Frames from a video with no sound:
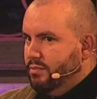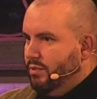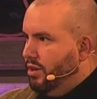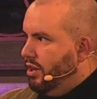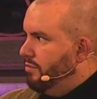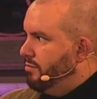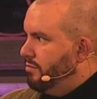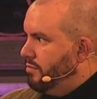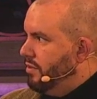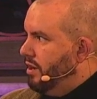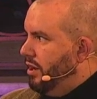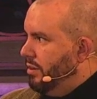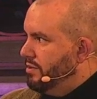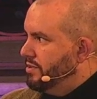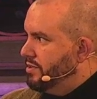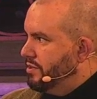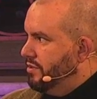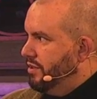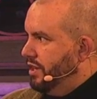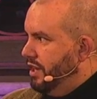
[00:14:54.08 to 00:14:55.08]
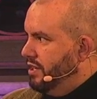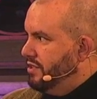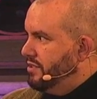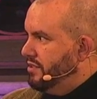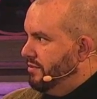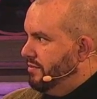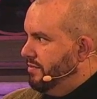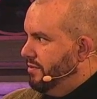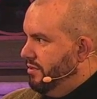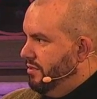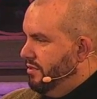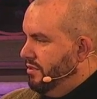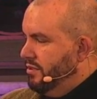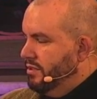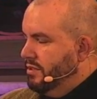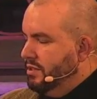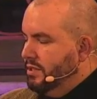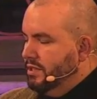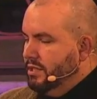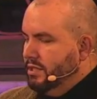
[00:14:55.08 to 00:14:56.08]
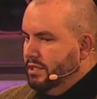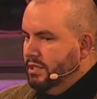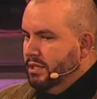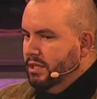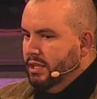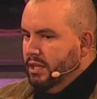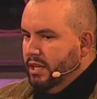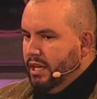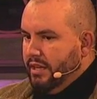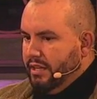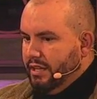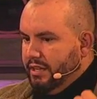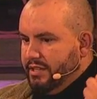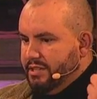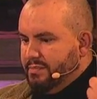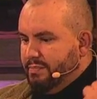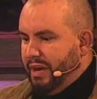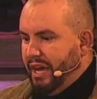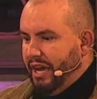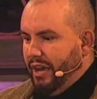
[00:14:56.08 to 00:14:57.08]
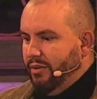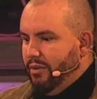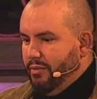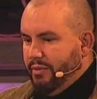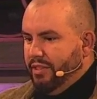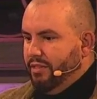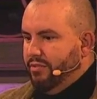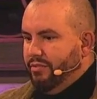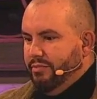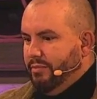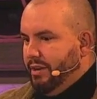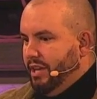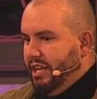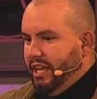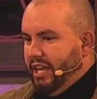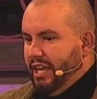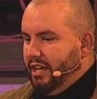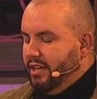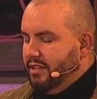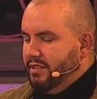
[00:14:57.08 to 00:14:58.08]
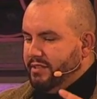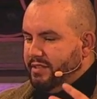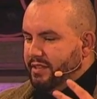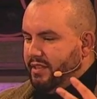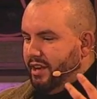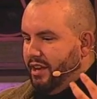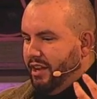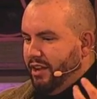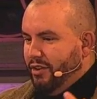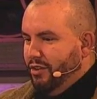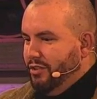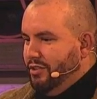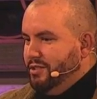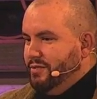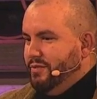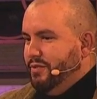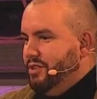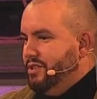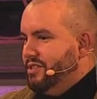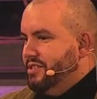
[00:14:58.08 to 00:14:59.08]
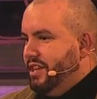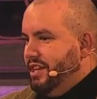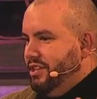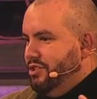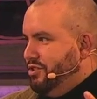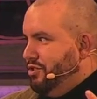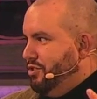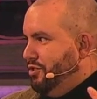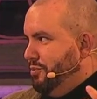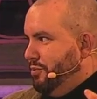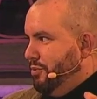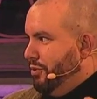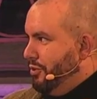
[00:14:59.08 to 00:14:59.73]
is what I'm, I was created for. And then this power went through my legs. And then I heard this voice say, Do you